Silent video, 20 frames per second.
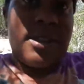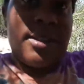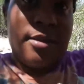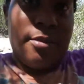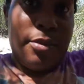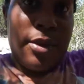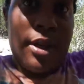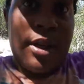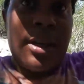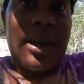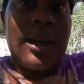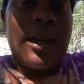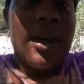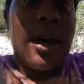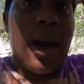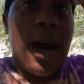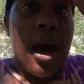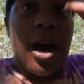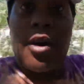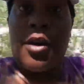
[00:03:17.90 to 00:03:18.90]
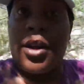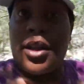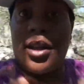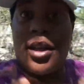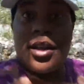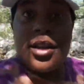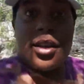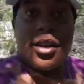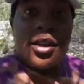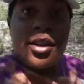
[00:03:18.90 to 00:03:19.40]
to be out
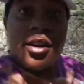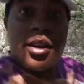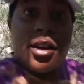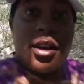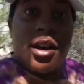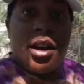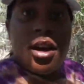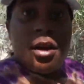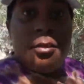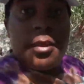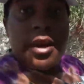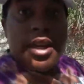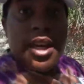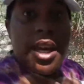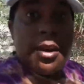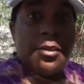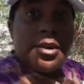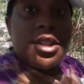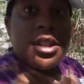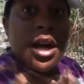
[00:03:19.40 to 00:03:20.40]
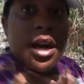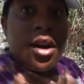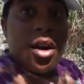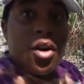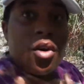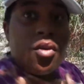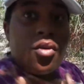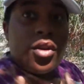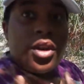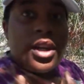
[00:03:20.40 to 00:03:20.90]
here. My camera's kind of
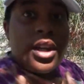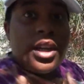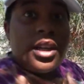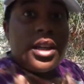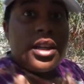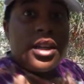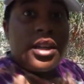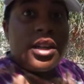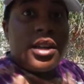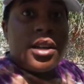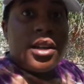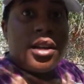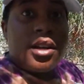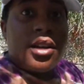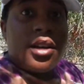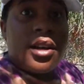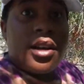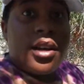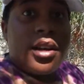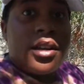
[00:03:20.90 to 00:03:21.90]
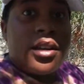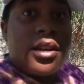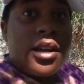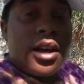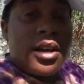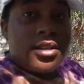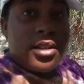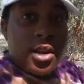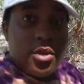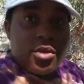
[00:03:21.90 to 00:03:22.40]
overheating, and
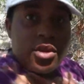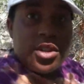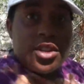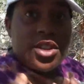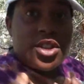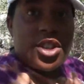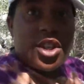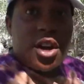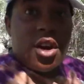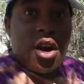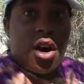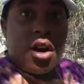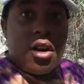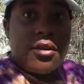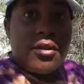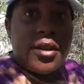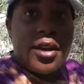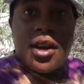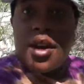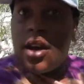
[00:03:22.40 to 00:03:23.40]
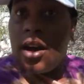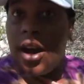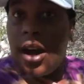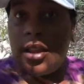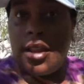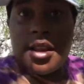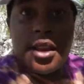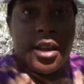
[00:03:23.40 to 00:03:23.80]
yes, I don't want it to shut off. I look